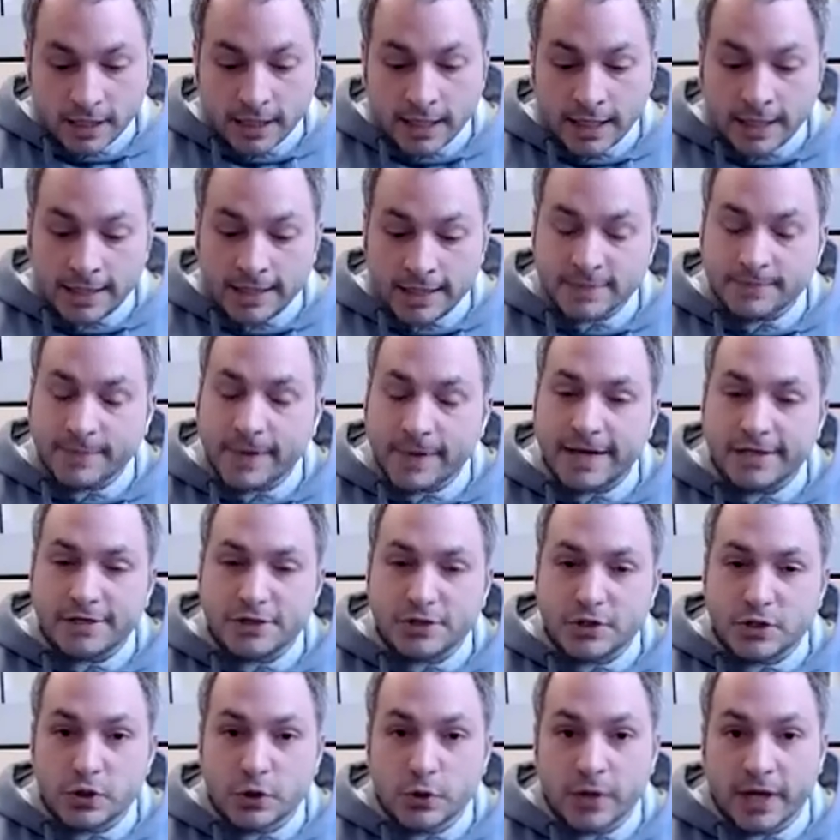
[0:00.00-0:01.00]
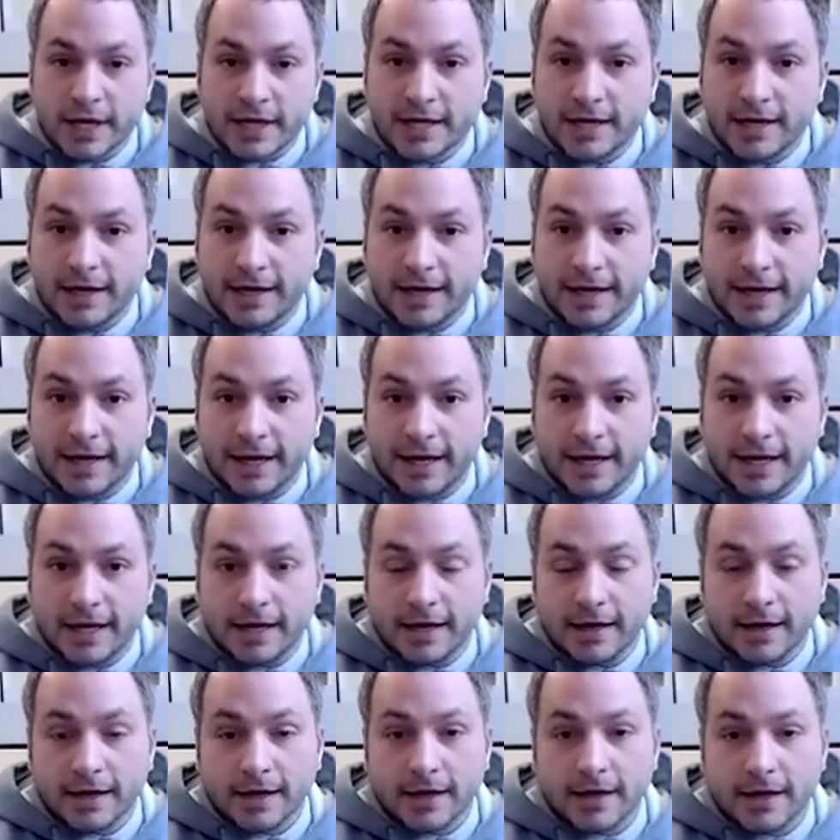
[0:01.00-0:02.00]
and this past June, I got
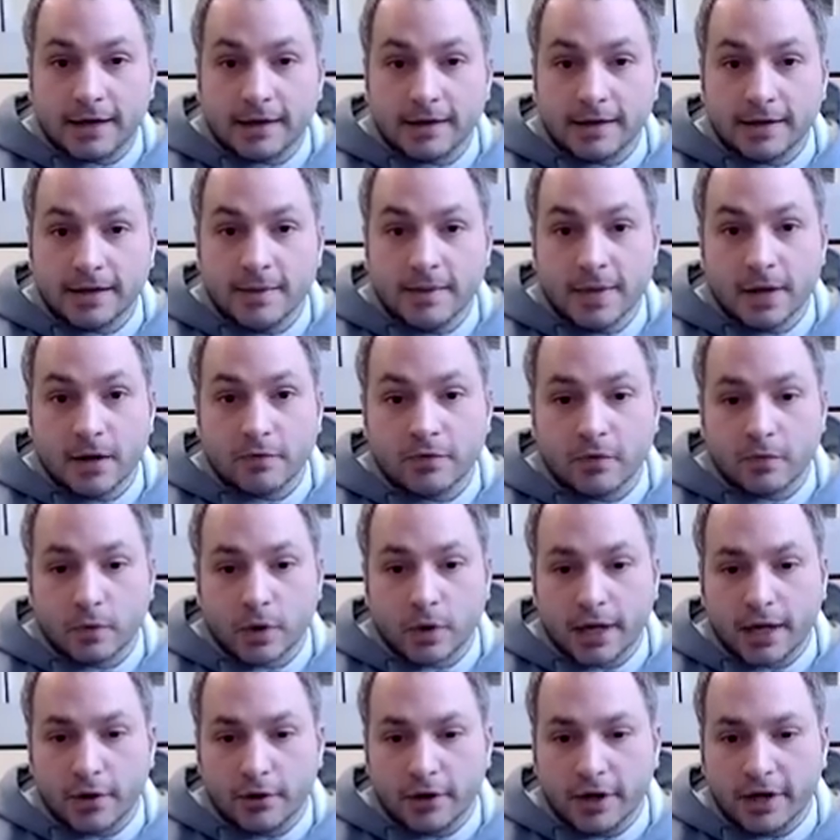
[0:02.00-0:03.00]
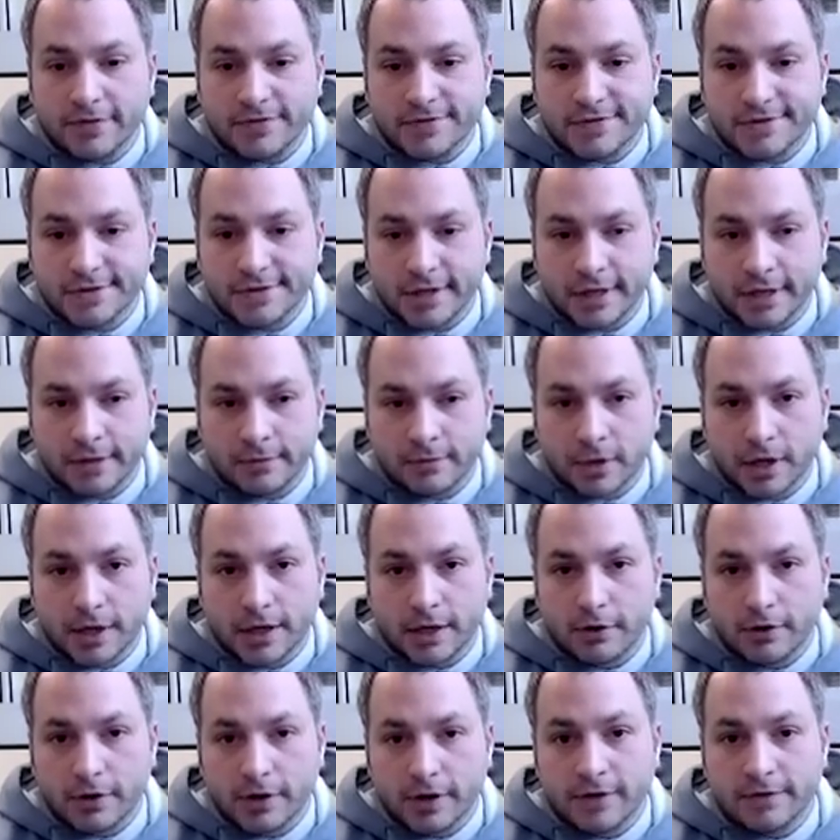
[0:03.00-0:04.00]
a email from Ryan Graves. And
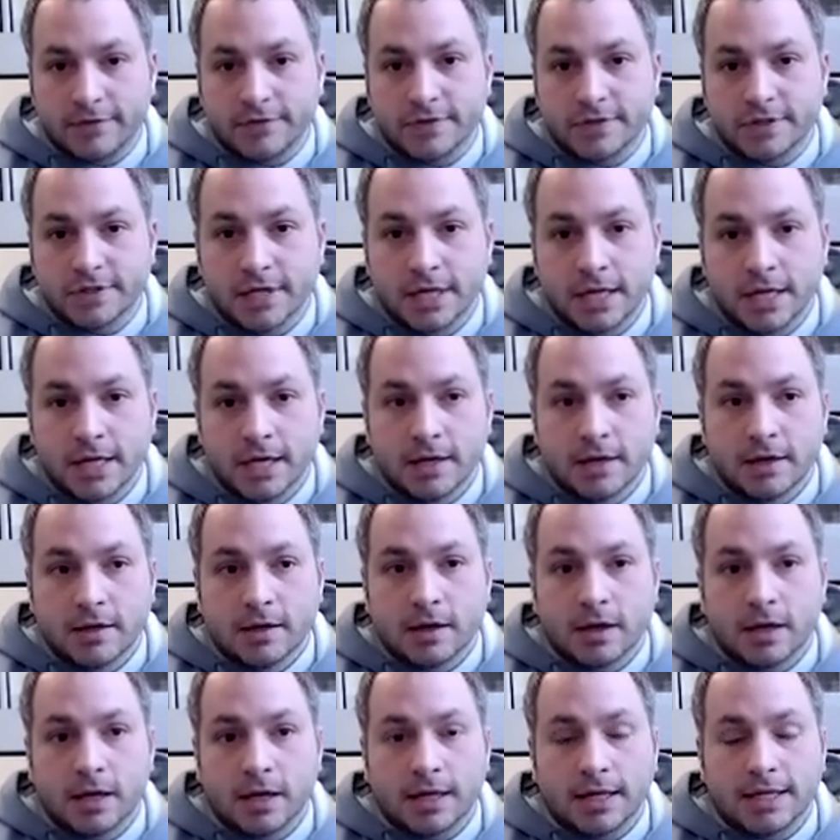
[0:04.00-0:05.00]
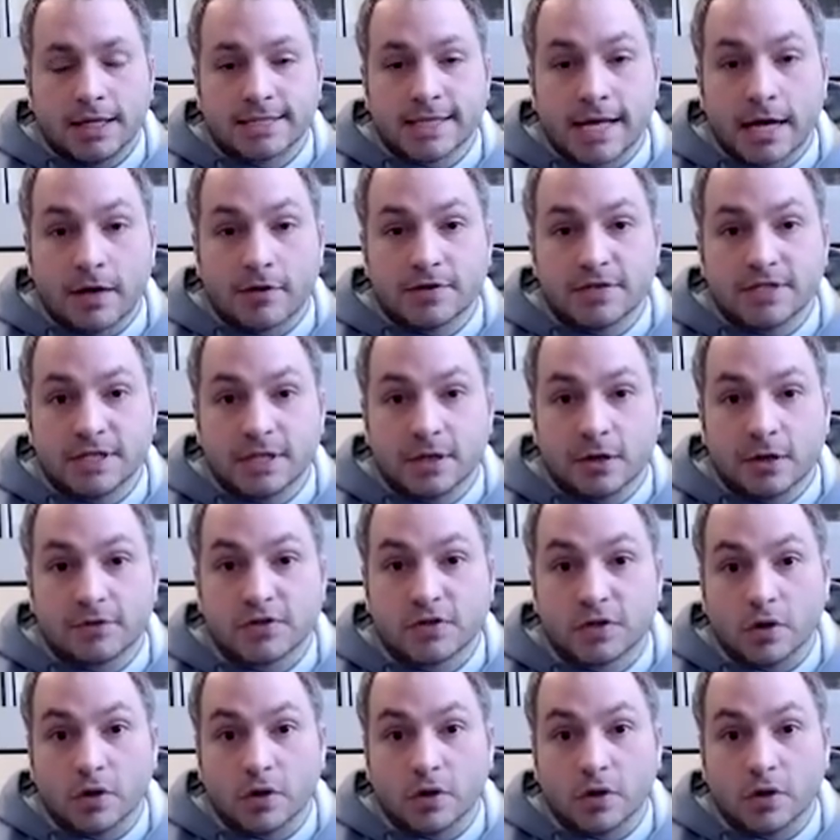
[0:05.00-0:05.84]
Ryan Graves is now the CEO of